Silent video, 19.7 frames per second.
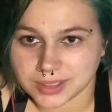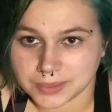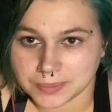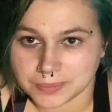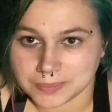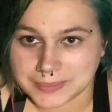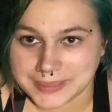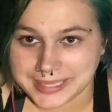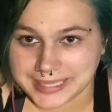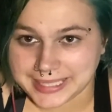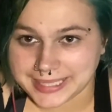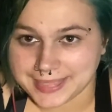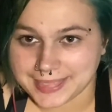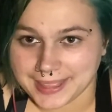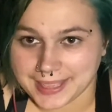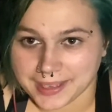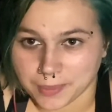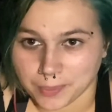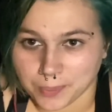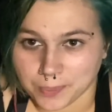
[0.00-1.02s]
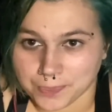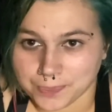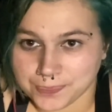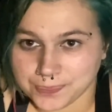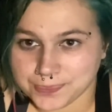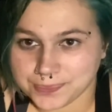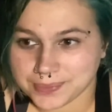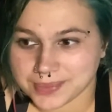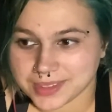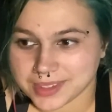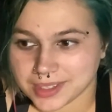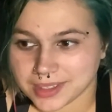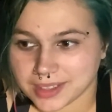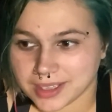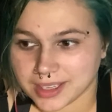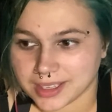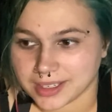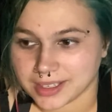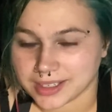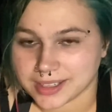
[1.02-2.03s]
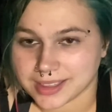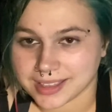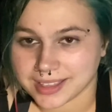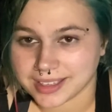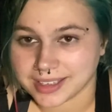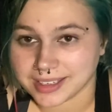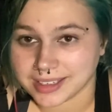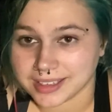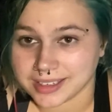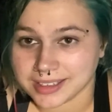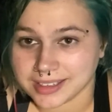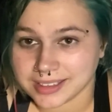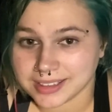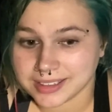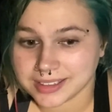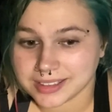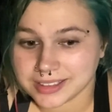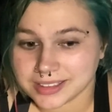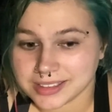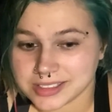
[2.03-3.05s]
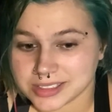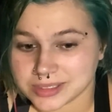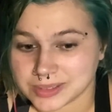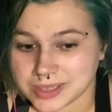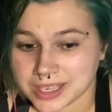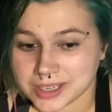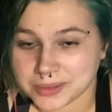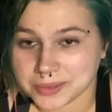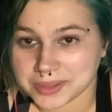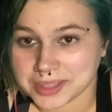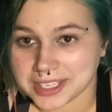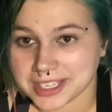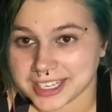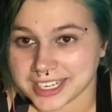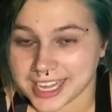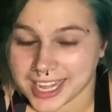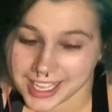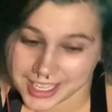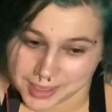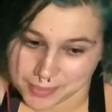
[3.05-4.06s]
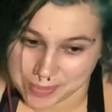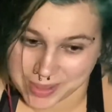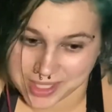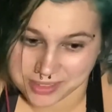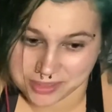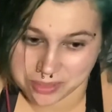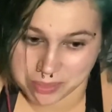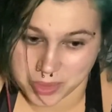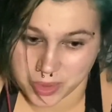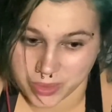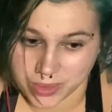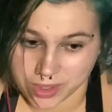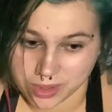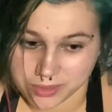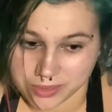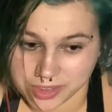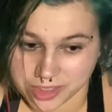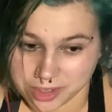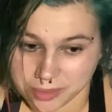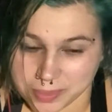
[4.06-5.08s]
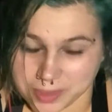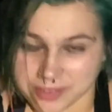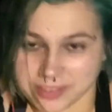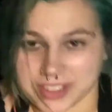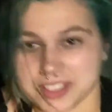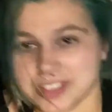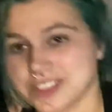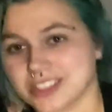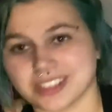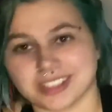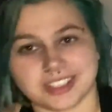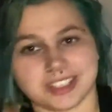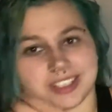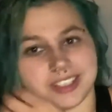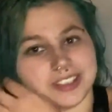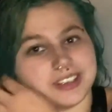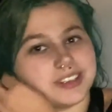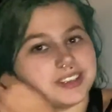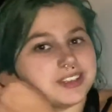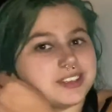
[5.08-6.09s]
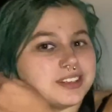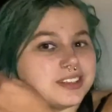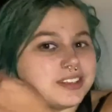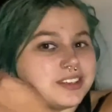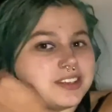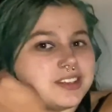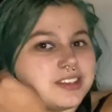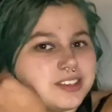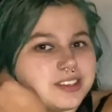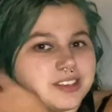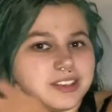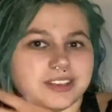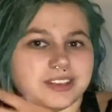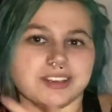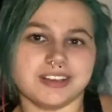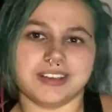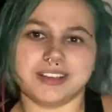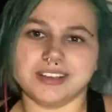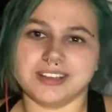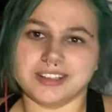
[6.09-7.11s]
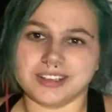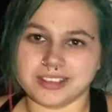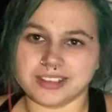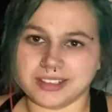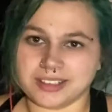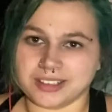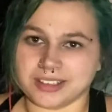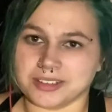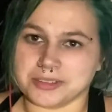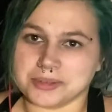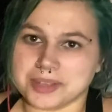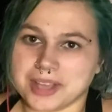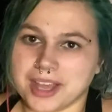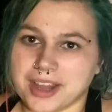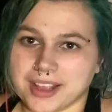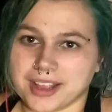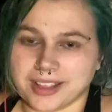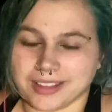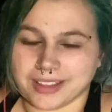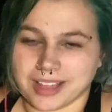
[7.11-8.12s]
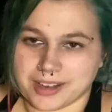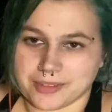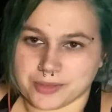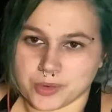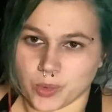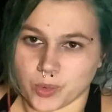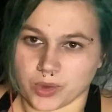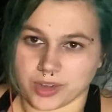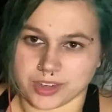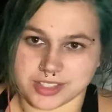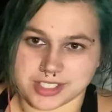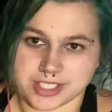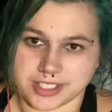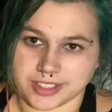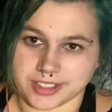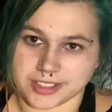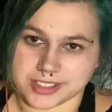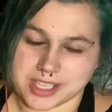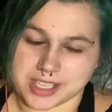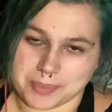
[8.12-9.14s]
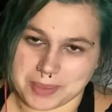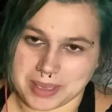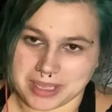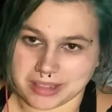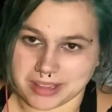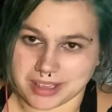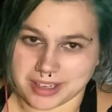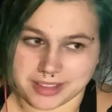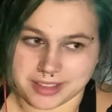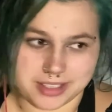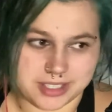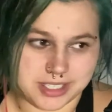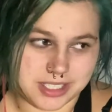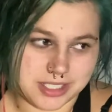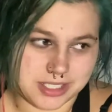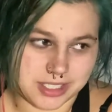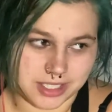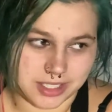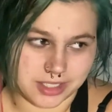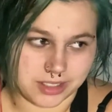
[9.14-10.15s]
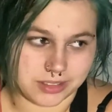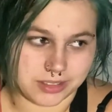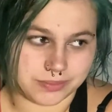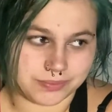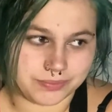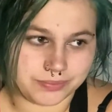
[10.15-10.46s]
me and them. And then, so not only did I get banned from going over there, but eventually, you know, cutting a lot of corners here, skipping a lot of the detail,